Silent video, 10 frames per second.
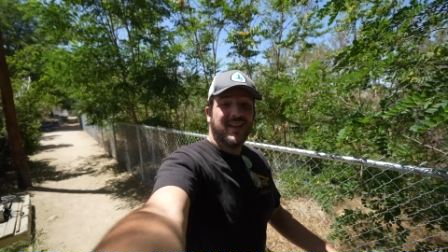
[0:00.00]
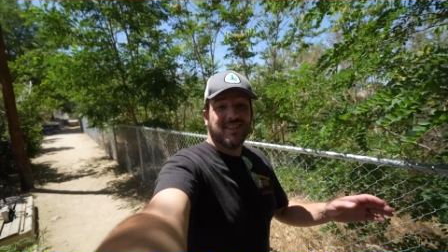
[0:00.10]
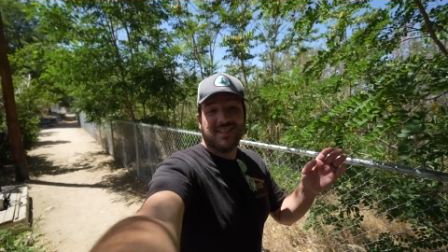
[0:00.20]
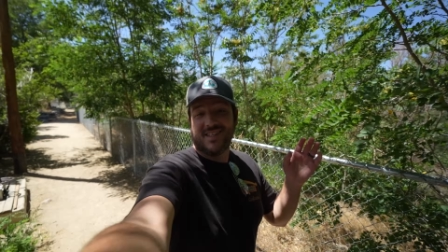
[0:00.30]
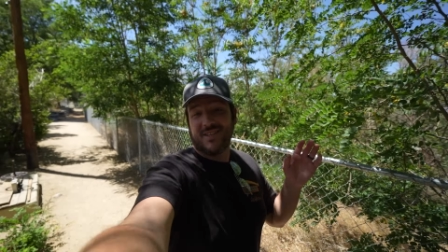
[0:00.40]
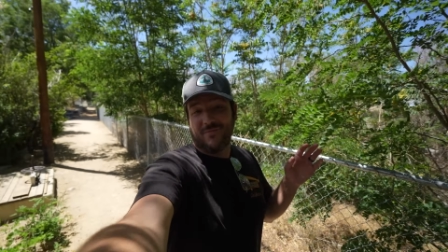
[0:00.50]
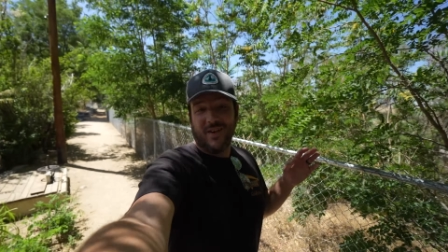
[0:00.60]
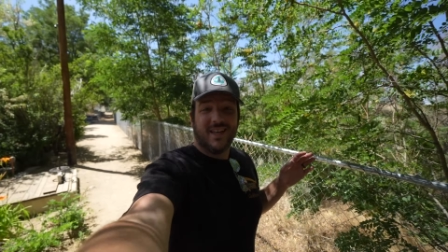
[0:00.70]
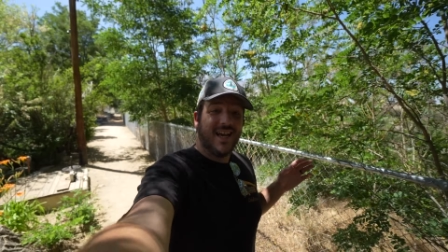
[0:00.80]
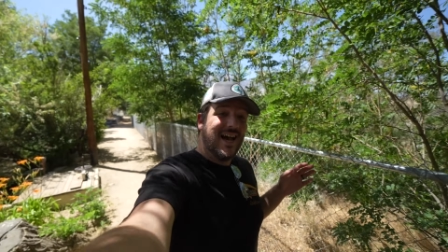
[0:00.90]
This is a
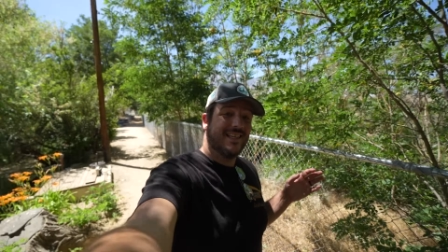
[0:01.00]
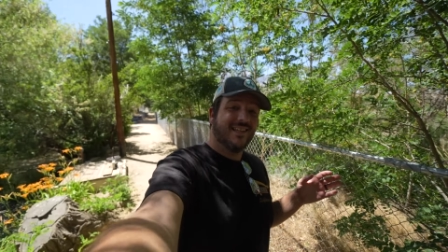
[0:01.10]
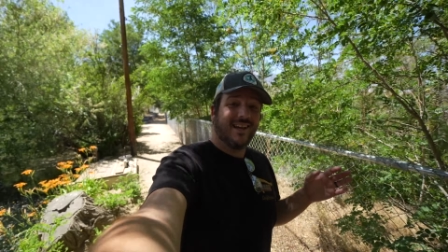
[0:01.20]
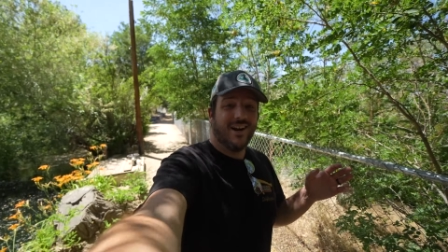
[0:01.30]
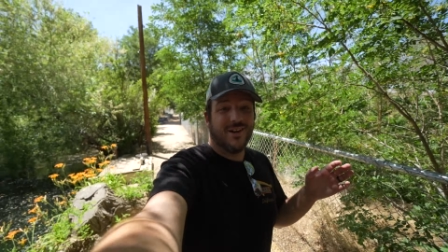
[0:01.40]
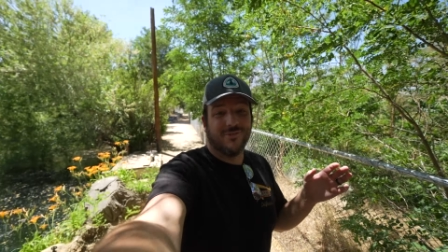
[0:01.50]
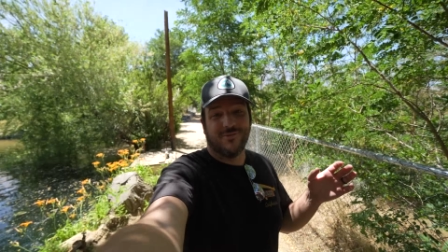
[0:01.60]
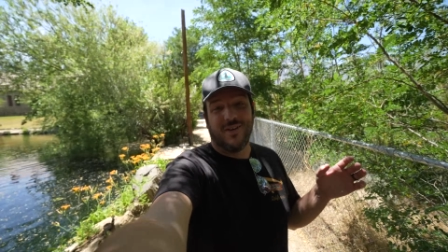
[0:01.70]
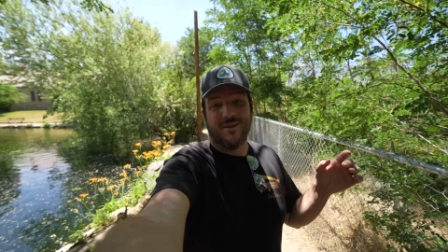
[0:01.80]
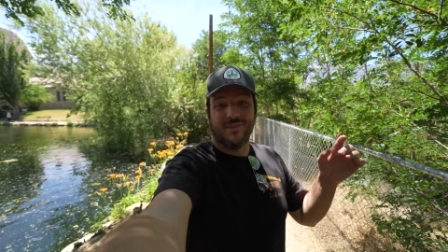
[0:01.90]
fantastic area for
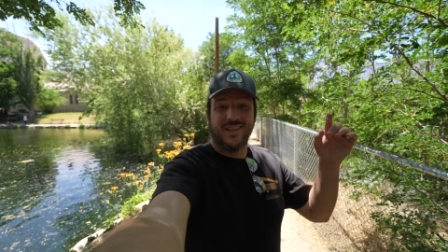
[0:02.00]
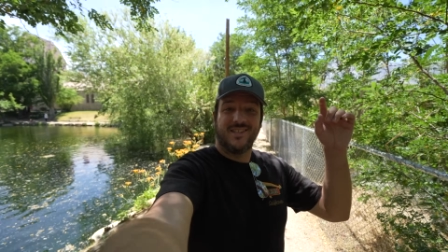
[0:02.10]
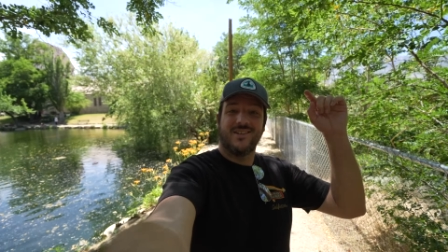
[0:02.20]
families.